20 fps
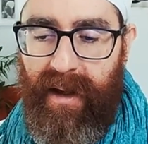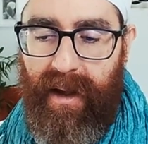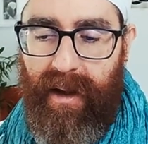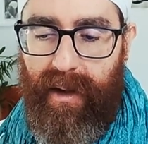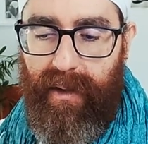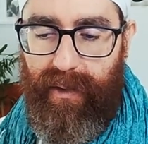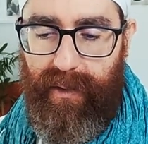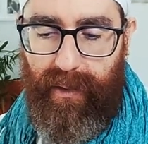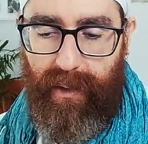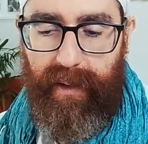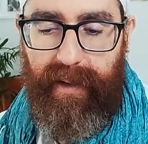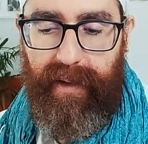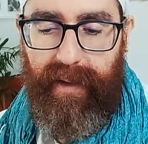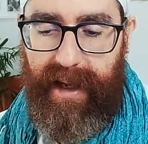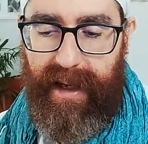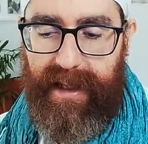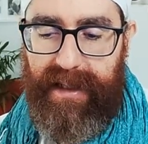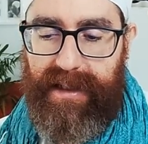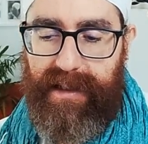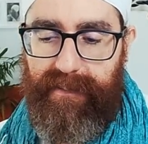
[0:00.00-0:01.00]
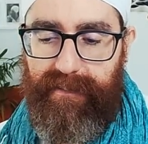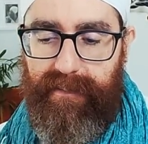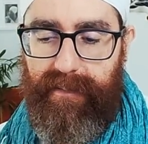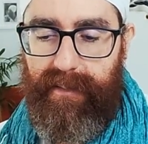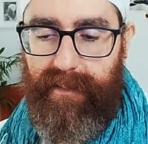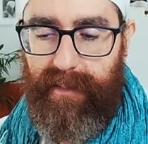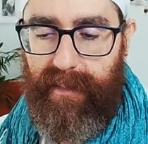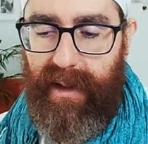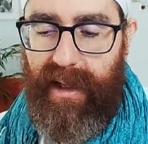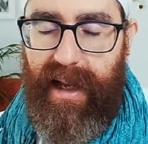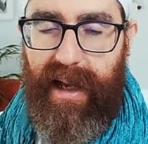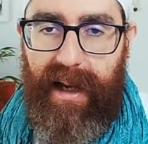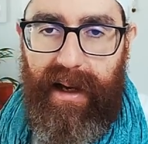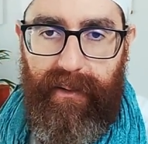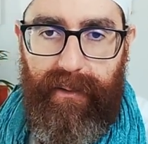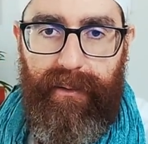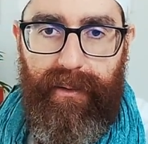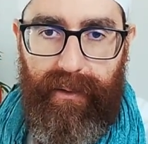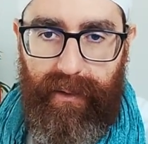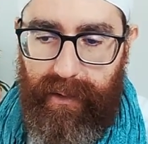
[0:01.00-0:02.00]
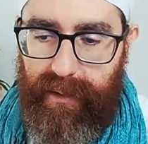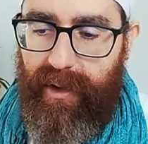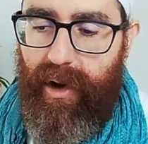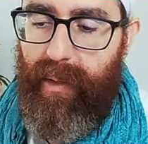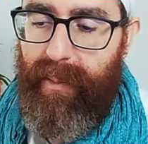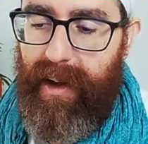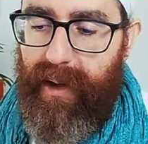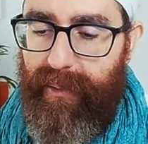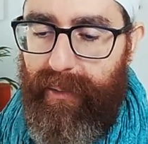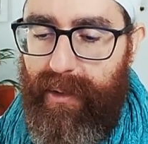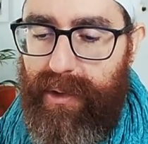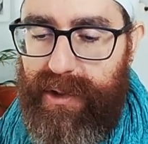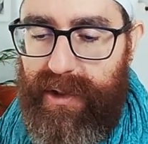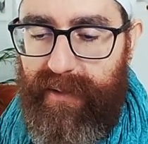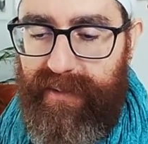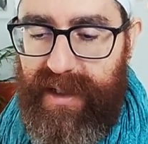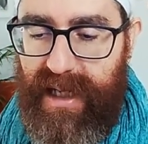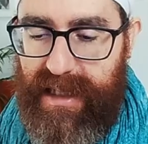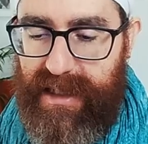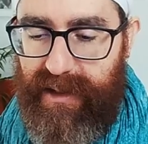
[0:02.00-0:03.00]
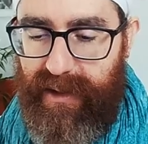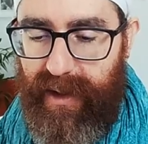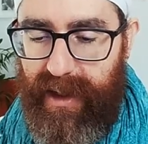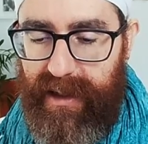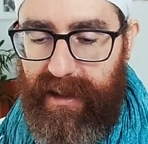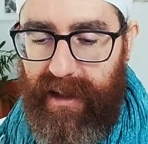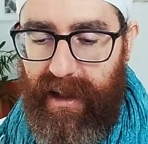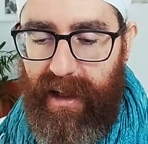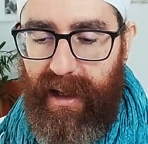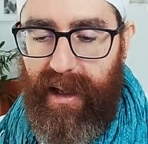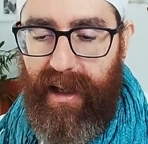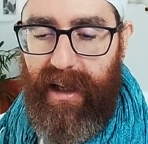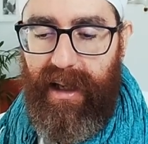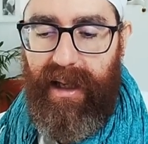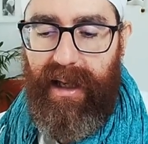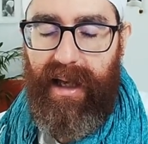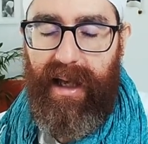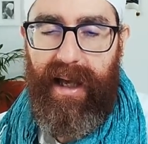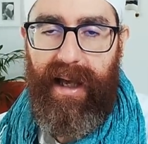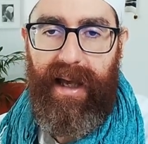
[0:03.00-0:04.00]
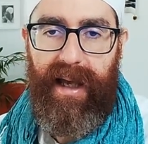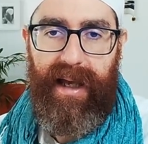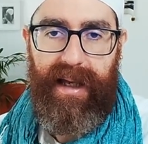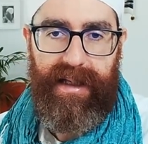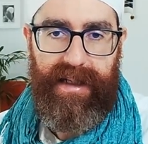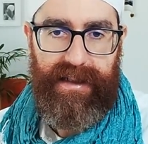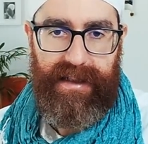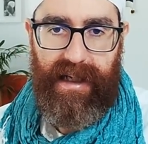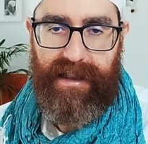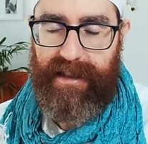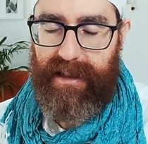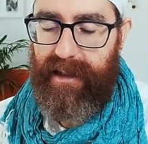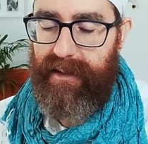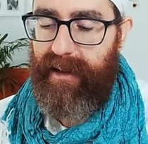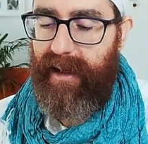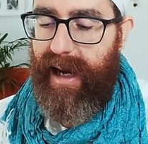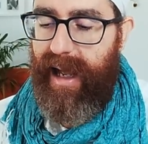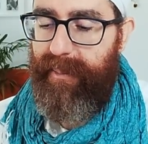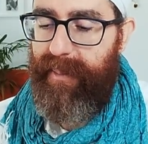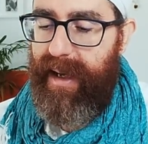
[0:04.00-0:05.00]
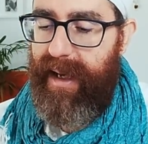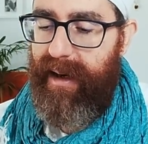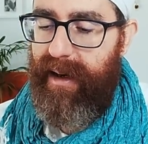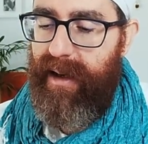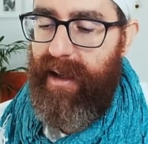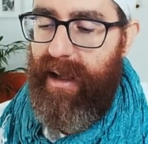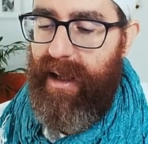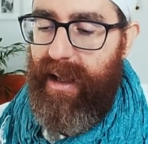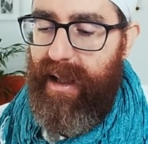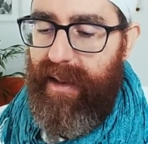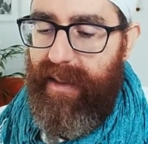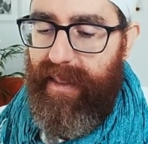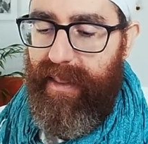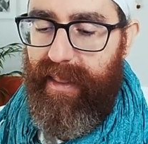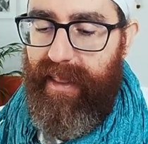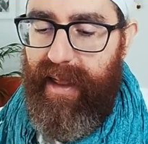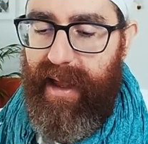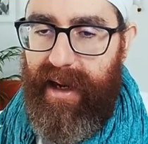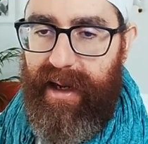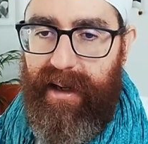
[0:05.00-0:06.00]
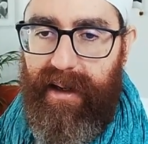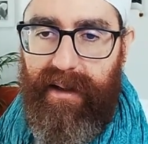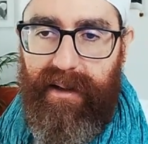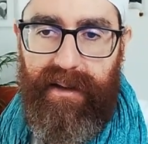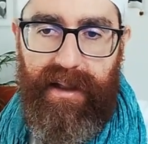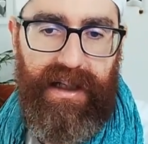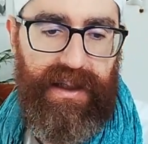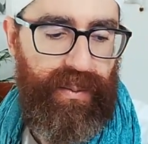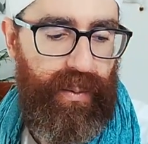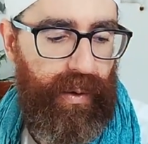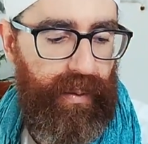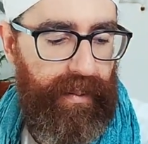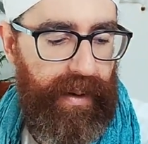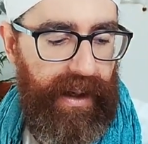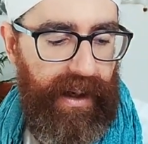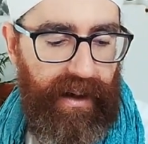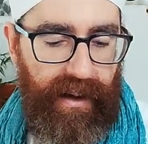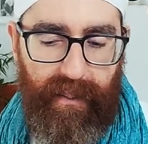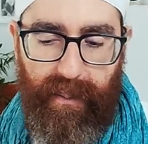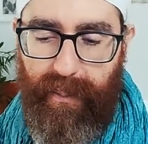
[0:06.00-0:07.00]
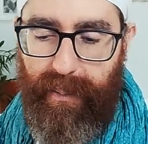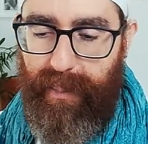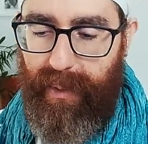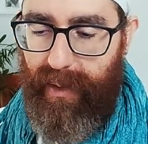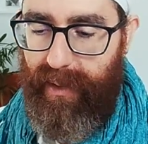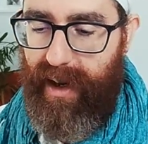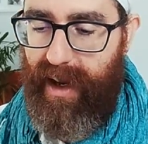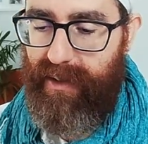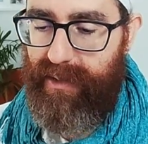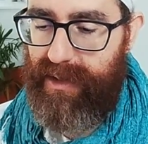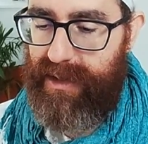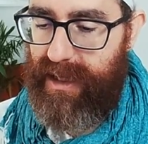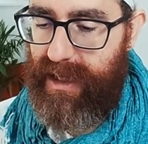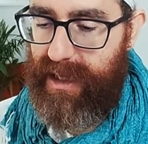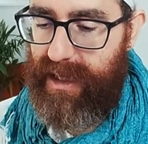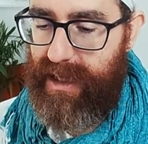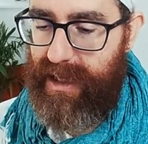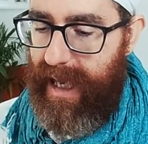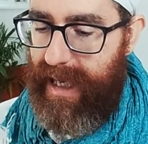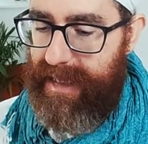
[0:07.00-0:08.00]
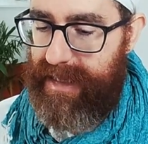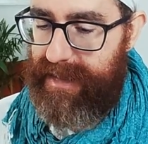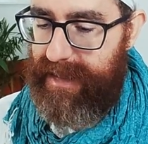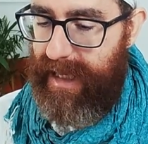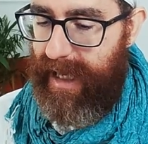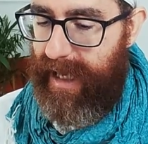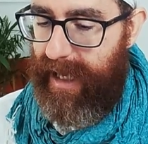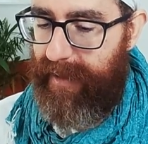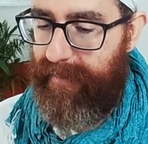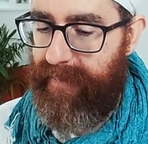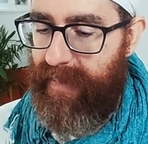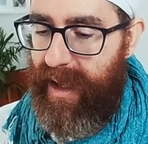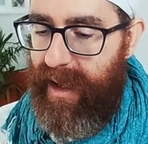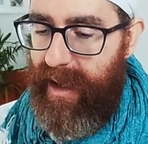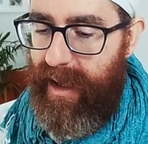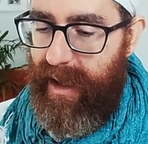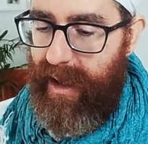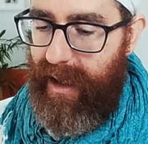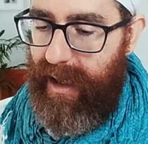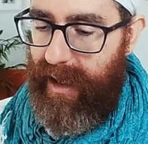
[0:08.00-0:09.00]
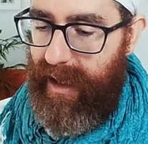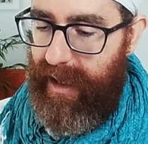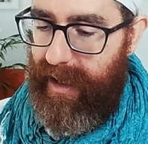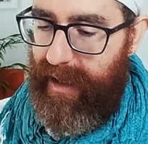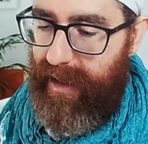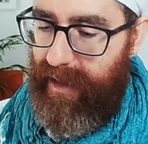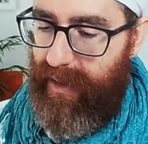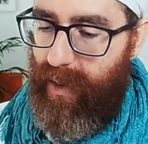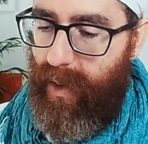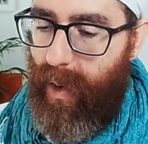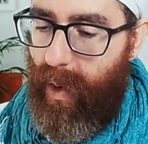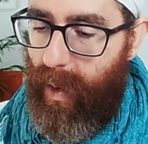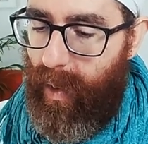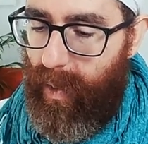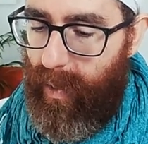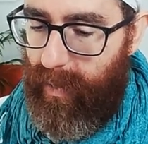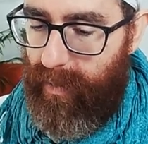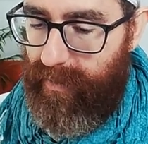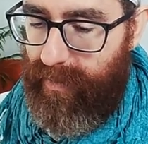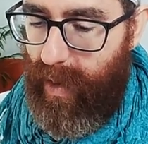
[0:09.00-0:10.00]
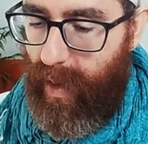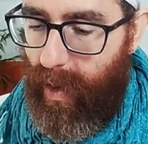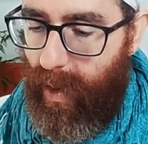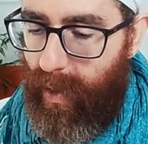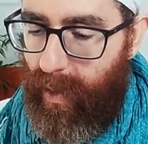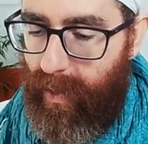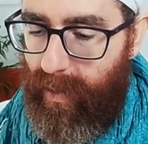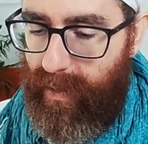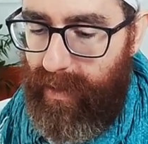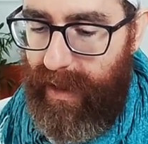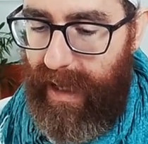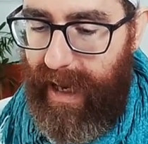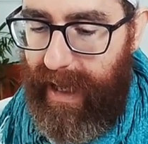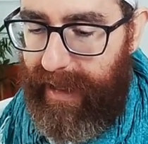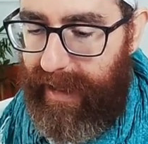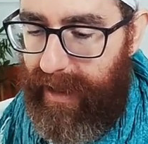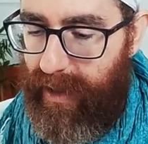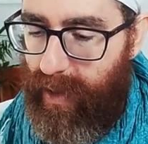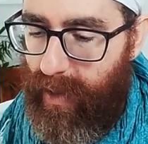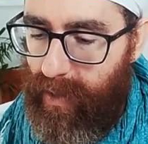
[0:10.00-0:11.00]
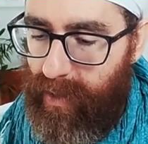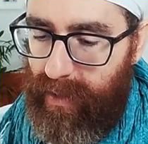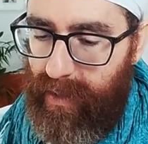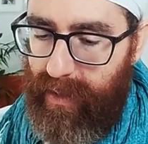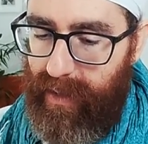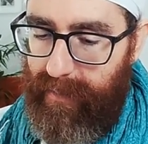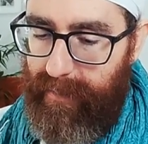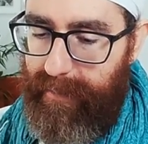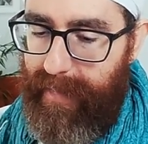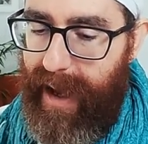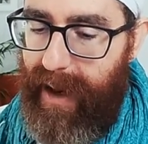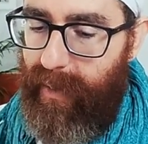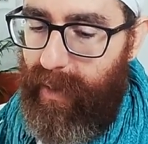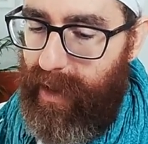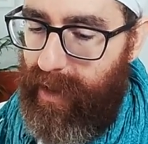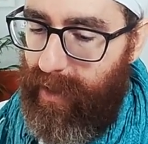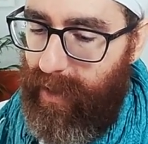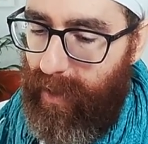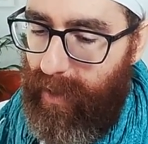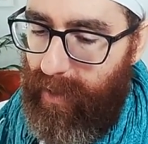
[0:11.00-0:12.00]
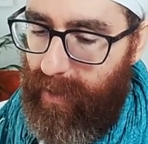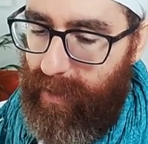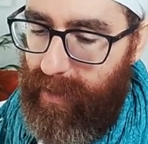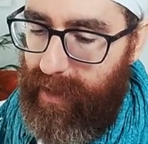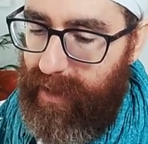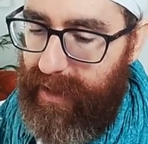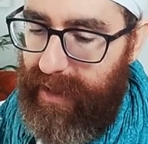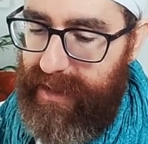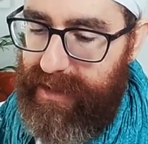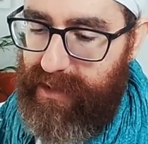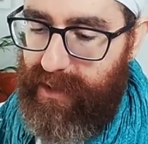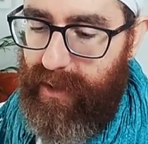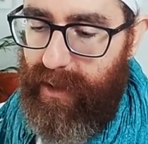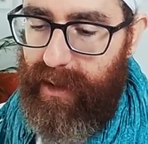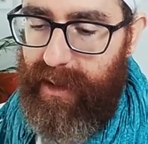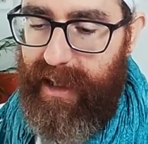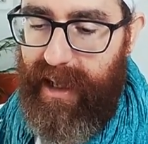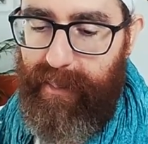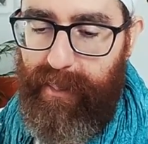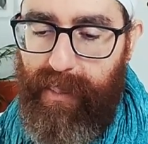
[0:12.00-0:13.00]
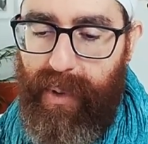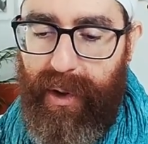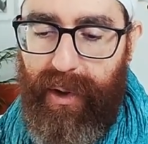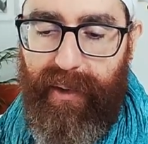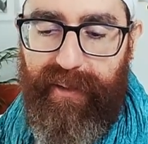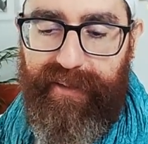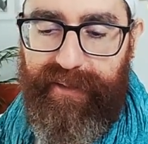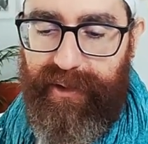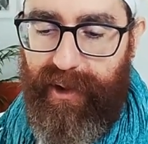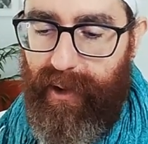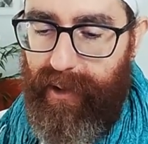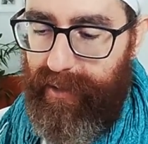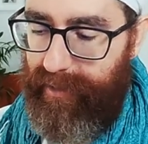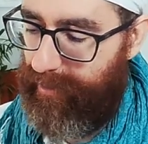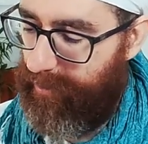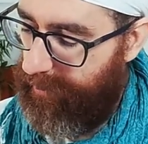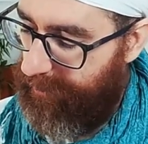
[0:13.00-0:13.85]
through the normal rules of Sanskrit grammar, then this would be pronounced as a O, like a long vowel O. It's called a monophthong.